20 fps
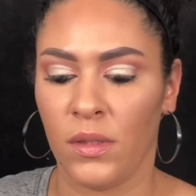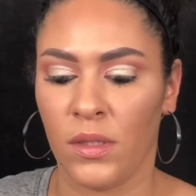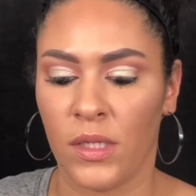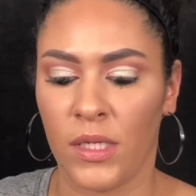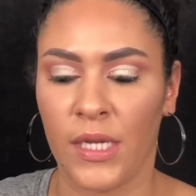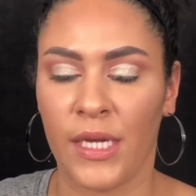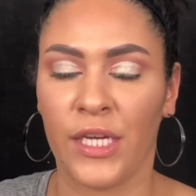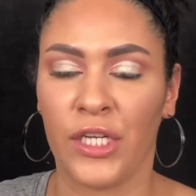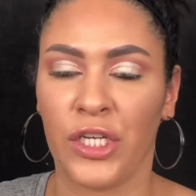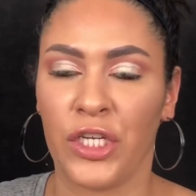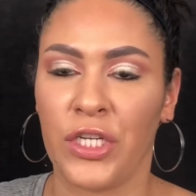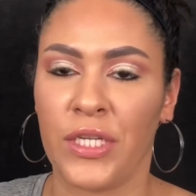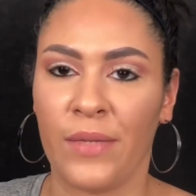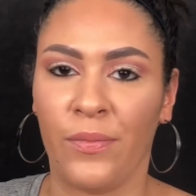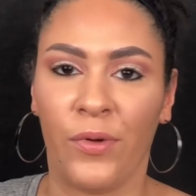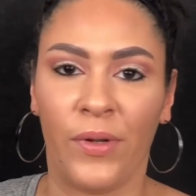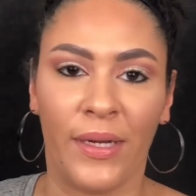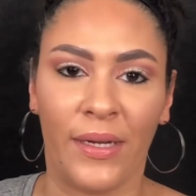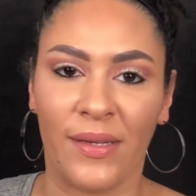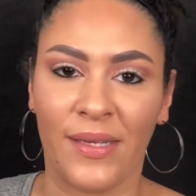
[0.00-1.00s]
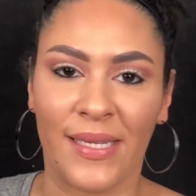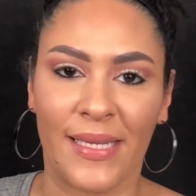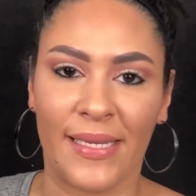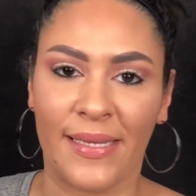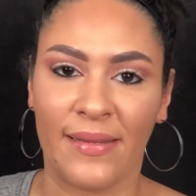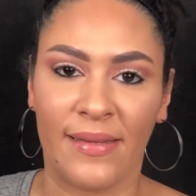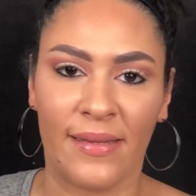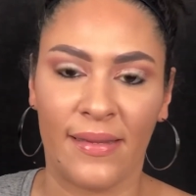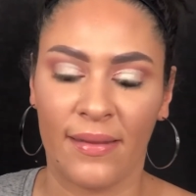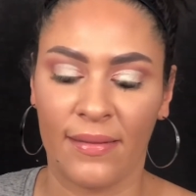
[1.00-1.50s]
touch someone
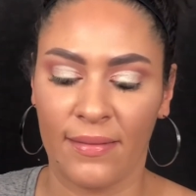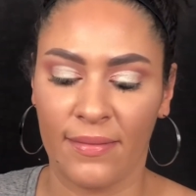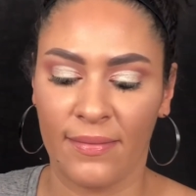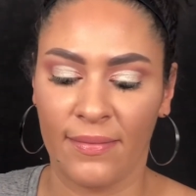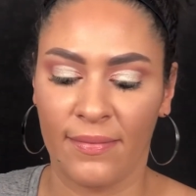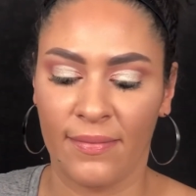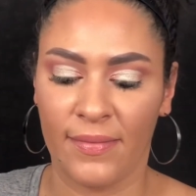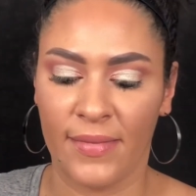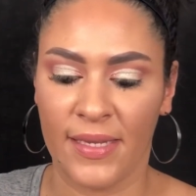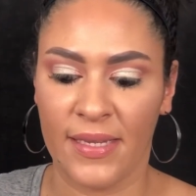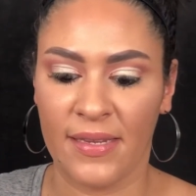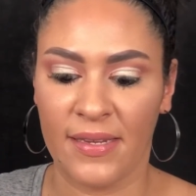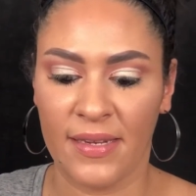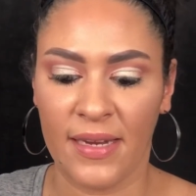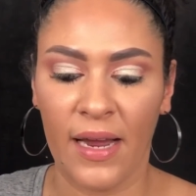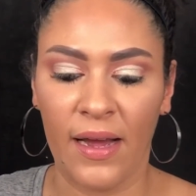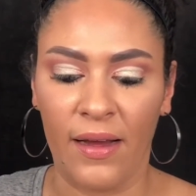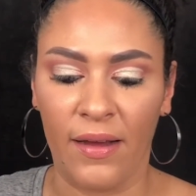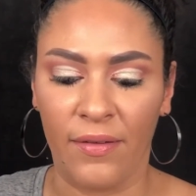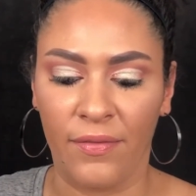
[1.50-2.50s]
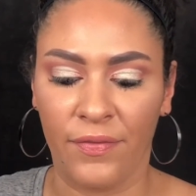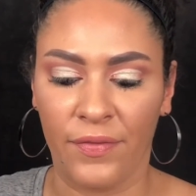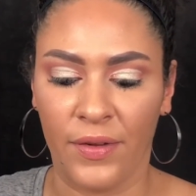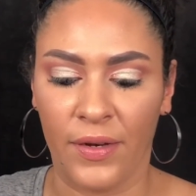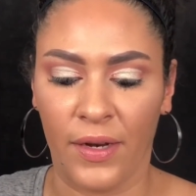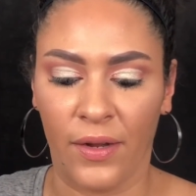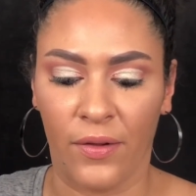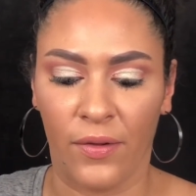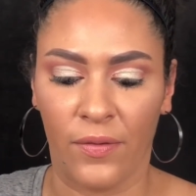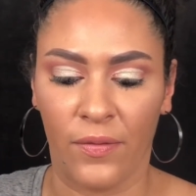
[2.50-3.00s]
else's stuff, you
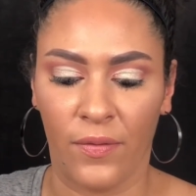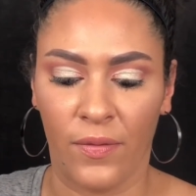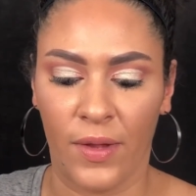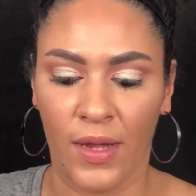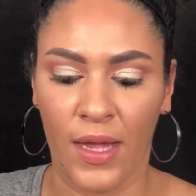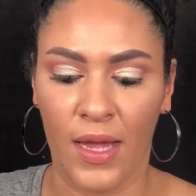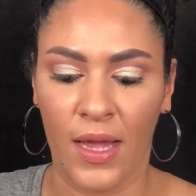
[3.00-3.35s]
know.